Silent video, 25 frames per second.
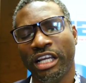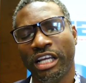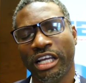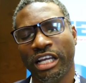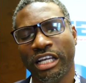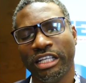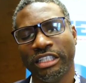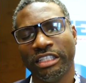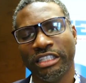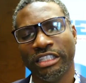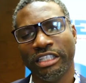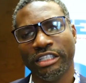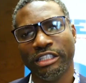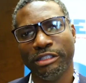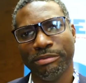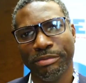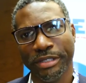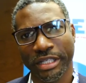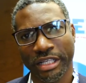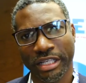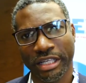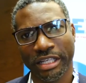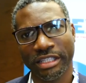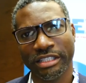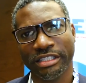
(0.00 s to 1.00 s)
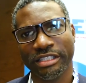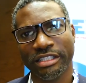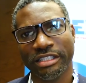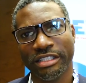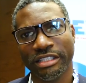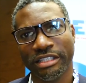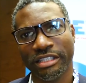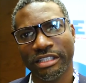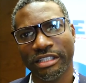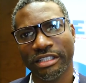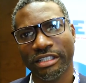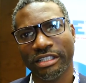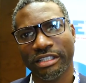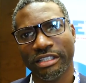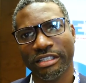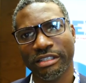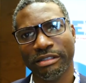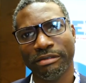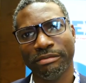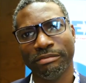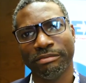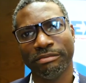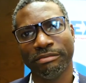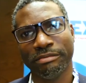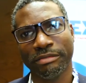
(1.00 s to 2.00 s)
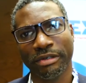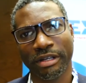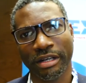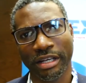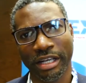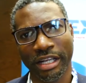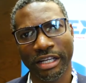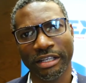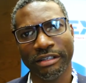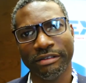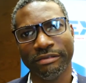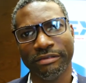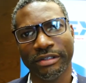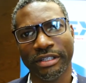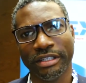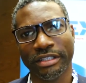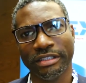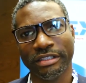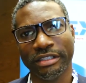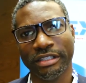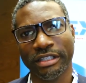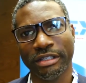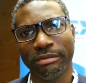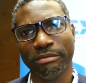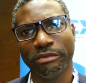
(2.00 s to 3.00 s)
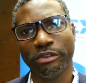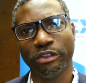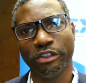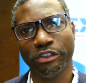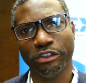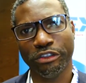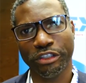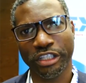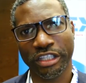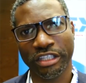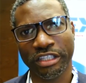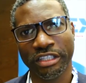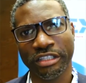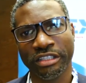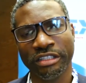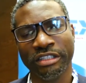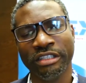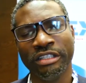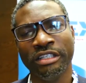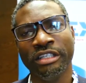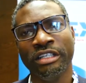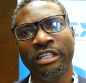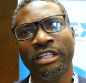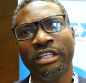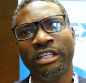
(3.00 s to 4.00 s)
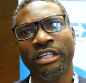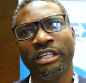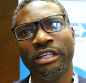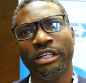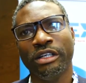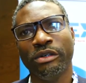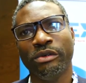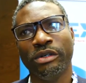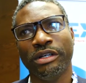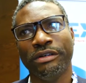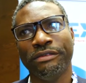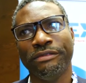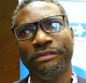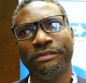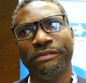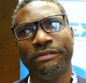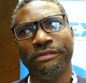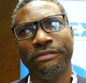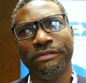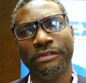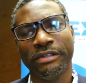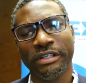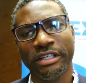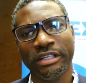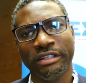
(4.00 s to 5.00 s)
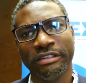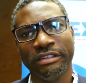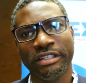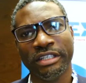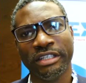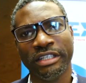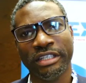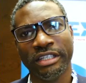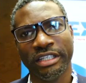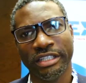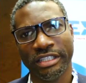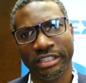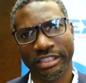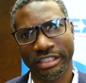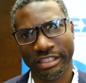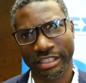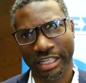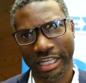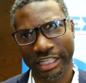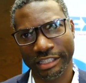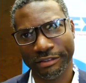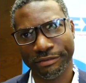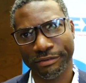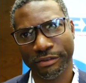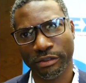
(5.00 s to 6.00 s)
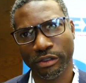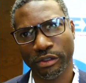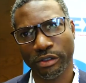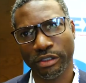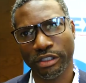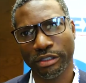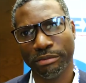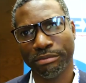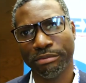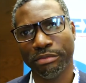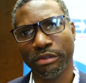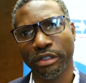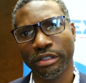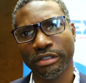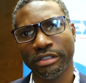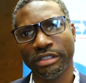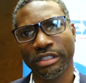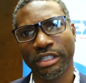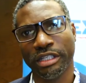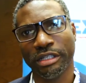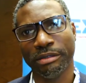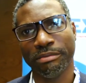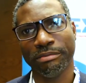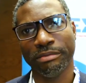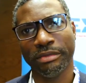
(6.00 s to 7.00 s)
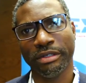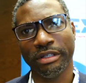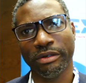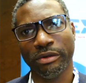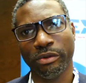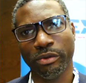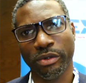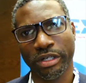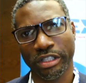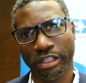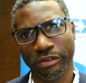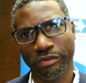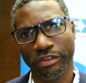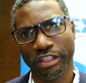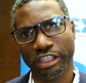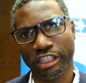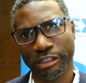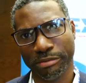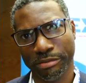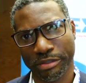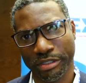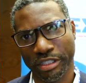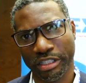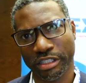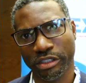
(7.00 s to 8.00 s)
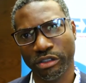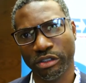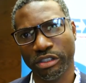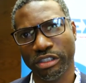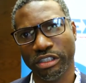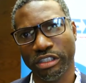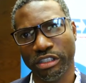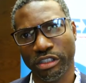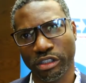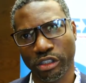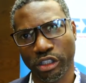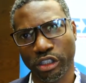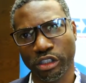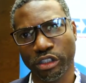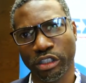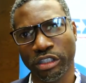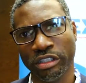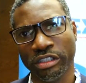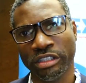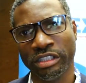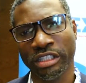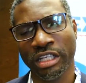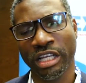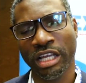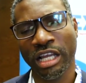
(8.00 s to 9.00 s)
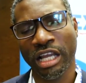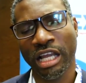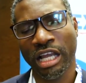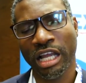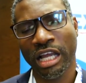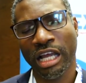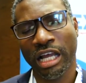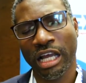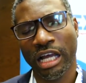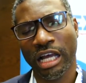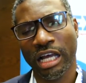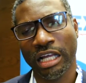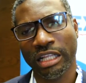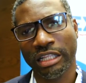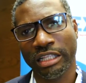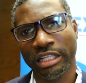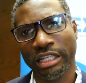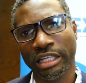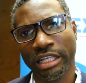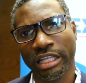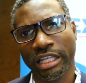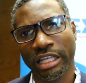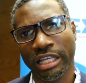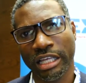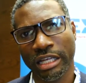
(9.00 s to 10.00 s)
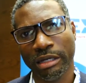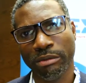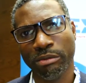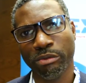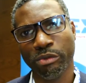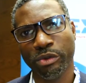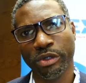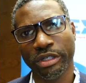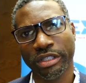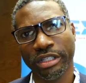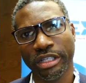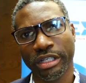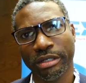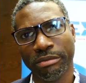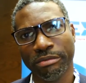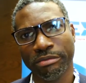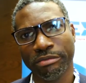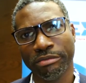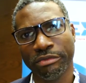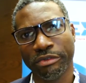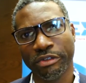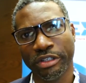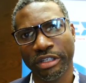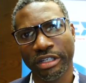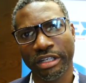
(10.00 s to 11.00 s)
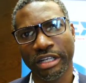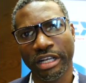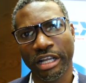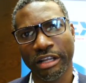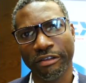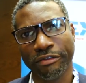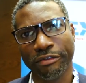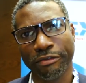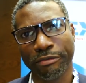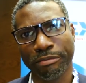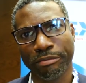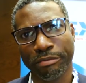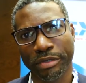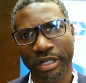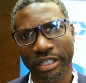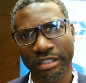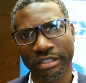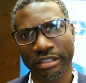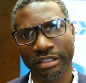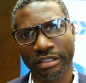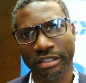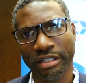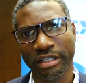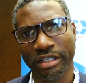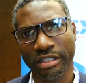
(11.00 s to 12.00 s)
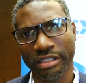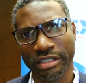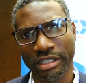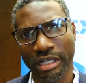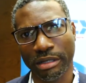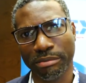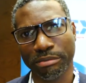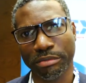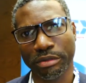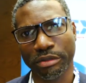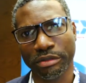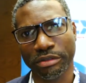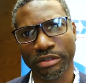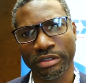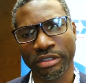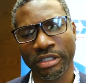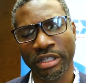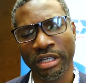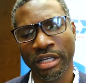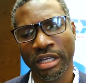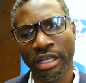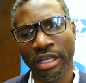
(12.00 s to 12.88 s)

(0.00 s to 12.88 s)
And the speakers, Clive and Rodrini, were very insightful. They brought a wealth of experience to the discussions, and they came with real-life practical examples.